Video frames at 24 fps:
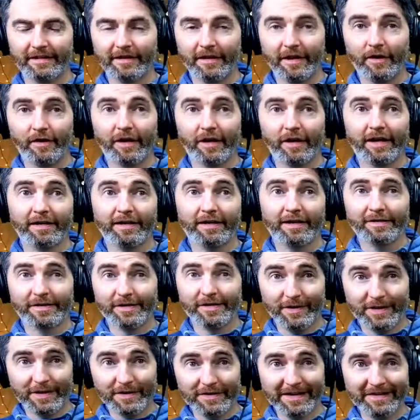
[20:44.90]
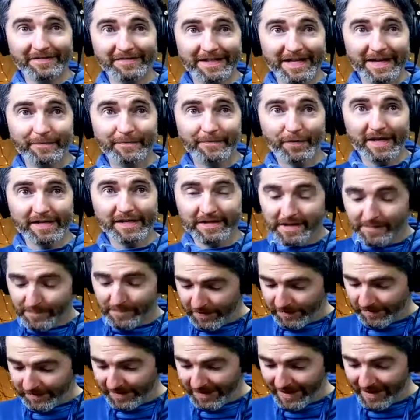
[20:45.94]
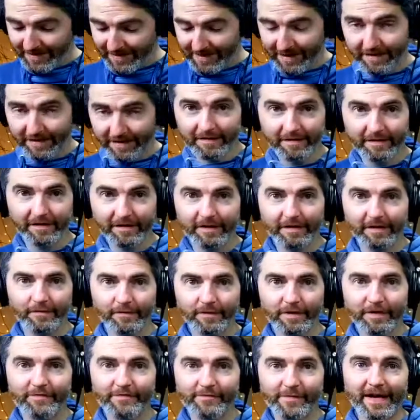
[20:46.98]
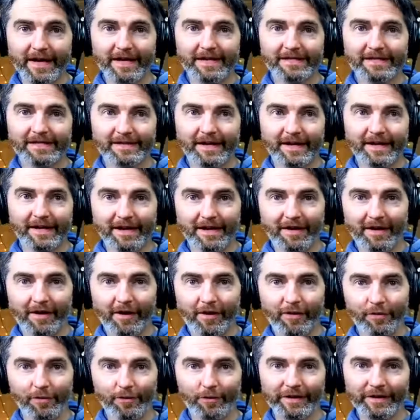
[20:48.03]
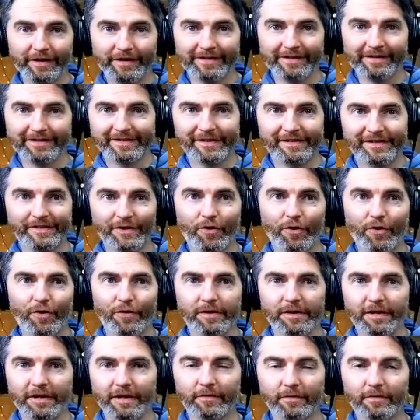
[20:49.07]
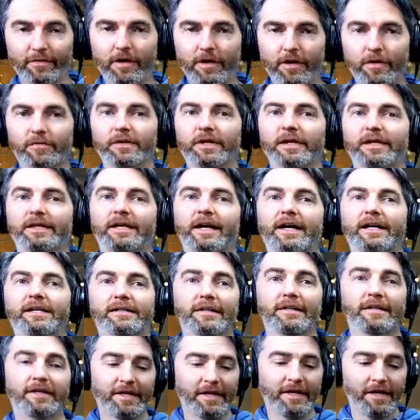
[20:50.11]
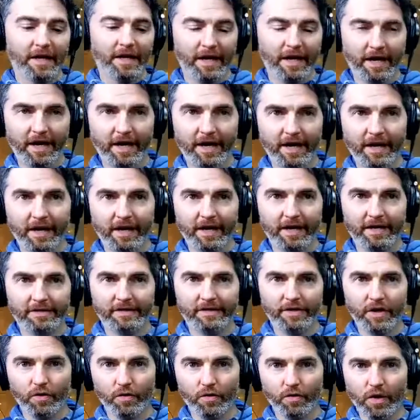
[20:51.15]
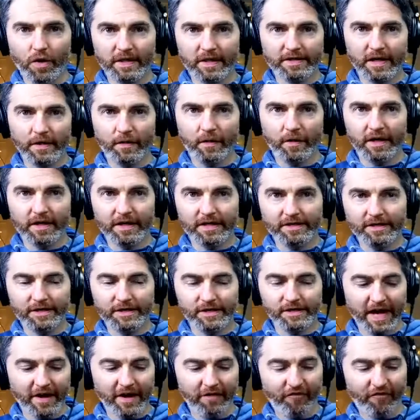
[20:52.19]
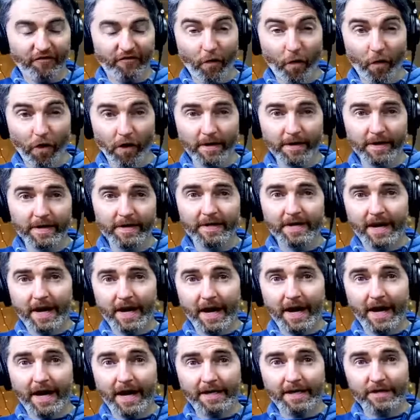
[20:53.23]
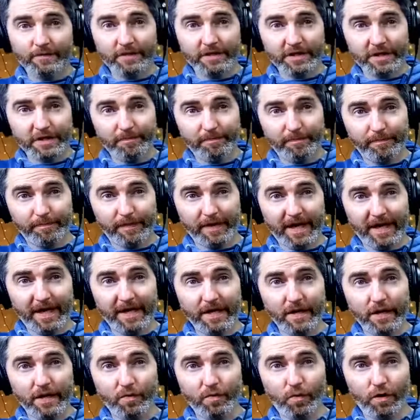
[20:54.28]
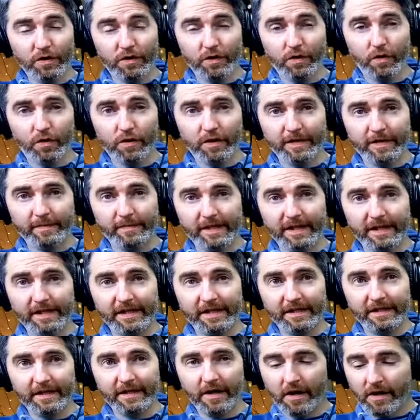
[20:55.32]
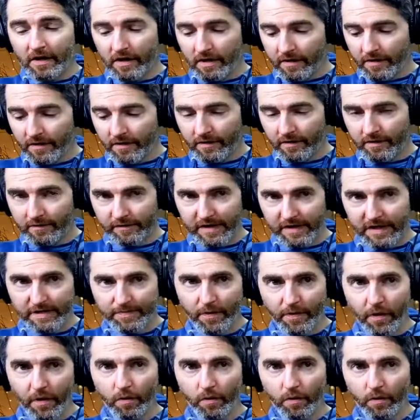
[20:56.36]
Okay, now so I don't have to keep pressing the buttons down here. We've made a whole one just all in a row like that. So I'll tell you what, let's just count 4 and we'll just play one chord at the beginning of each bar.